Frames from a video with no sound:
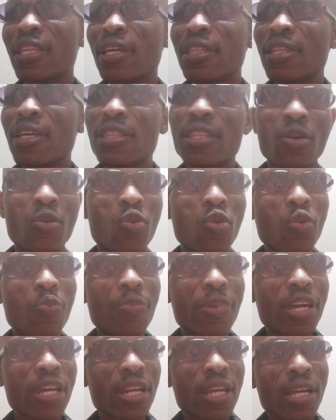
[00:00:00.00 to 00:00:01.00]
the
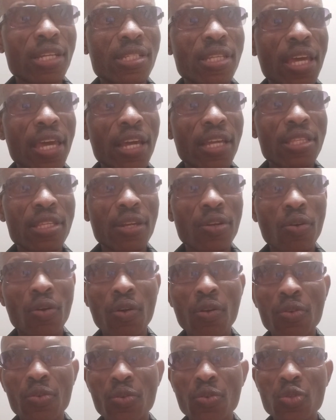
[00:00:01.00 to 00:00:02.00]
Group Areas Act and
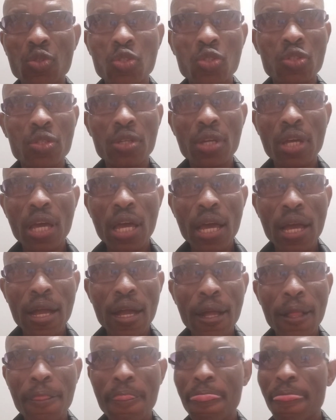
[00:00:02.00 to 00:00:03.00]
all those
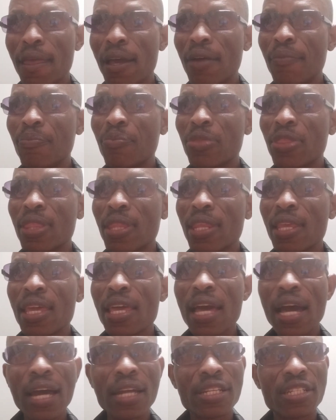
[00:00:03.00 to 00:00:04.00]

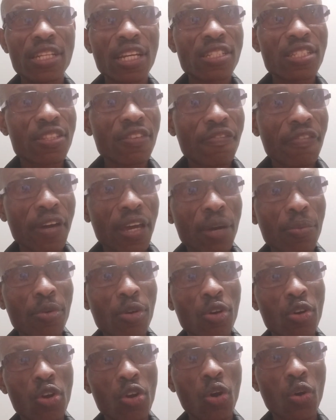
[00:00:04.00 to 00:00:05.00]

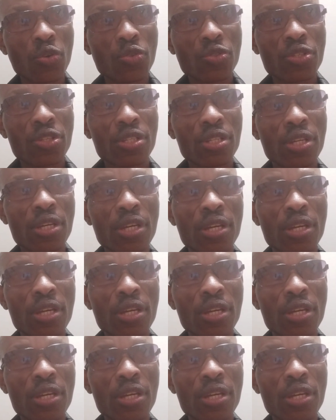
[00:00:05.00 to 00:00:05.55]
unjustifiable laws,